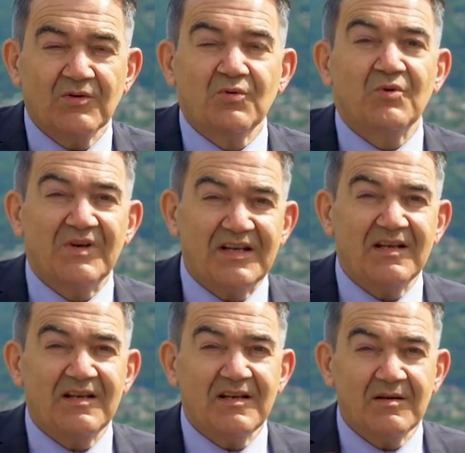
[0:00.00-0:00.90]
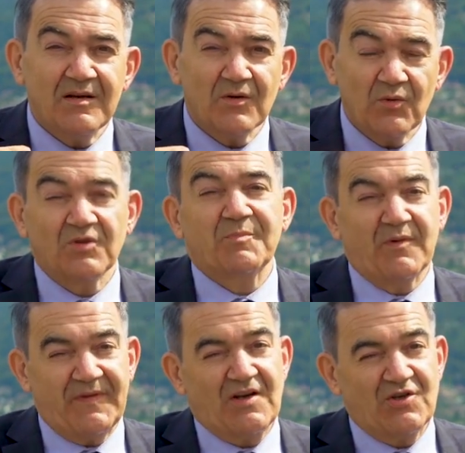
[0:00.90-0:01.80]
to really good
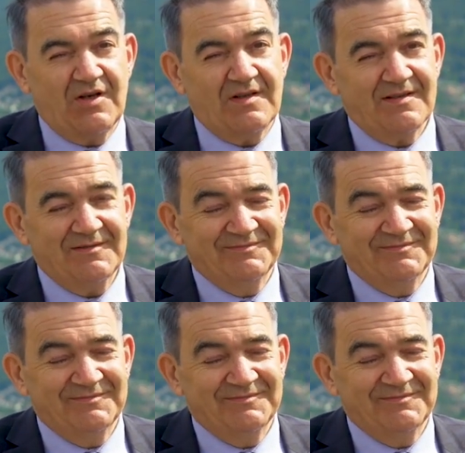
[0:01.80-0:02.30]
professionals.